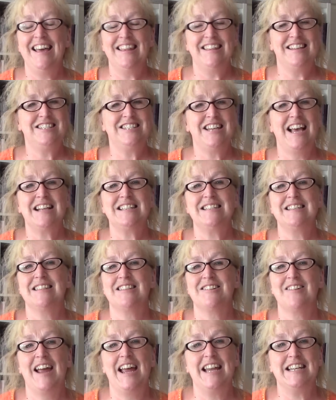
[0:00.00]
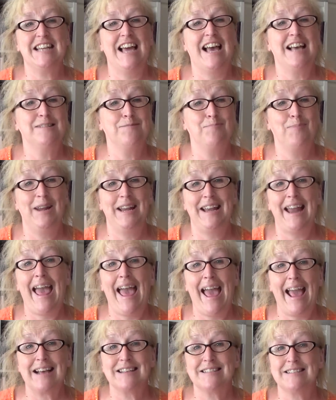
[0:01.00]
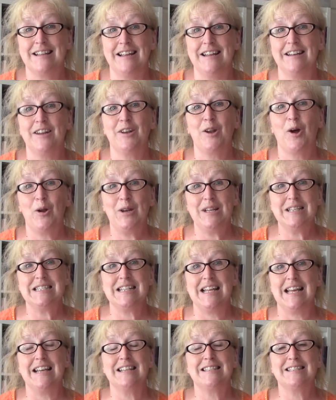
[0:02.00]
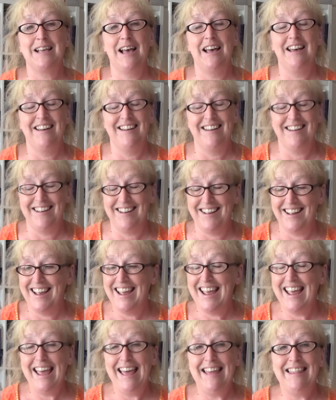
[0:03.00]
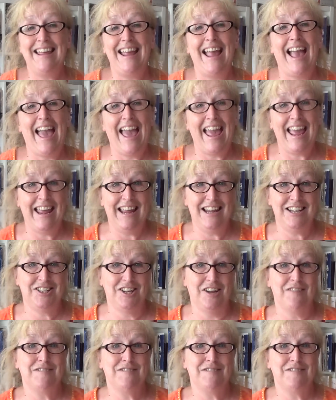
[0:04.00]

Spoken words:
The chatter thread has been excellent, and honestly, it's the age of